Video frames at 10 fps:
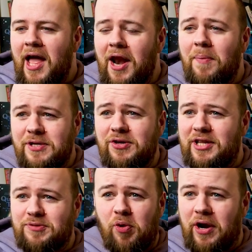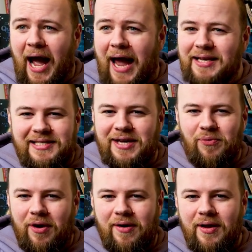And up until this point, I hadn't seen
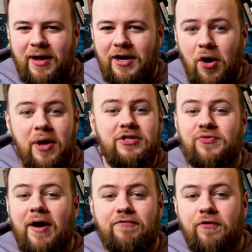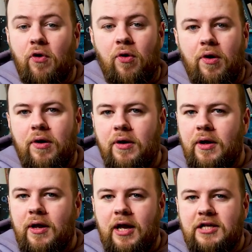one. Going into round 4,
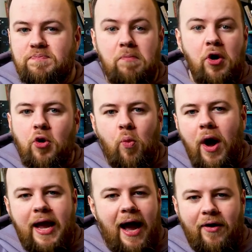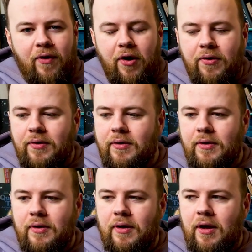it's mono white aggro.
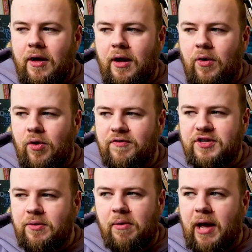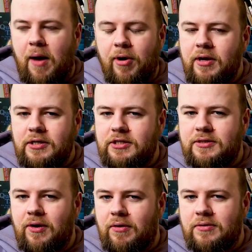All of a sudden, I'm like, am I going to
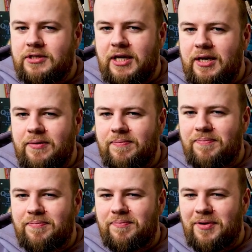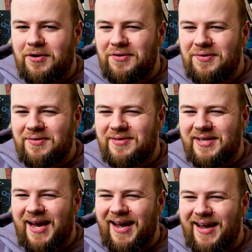just not see blue
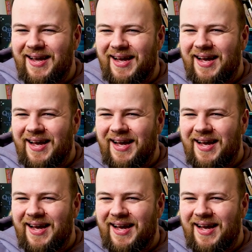today?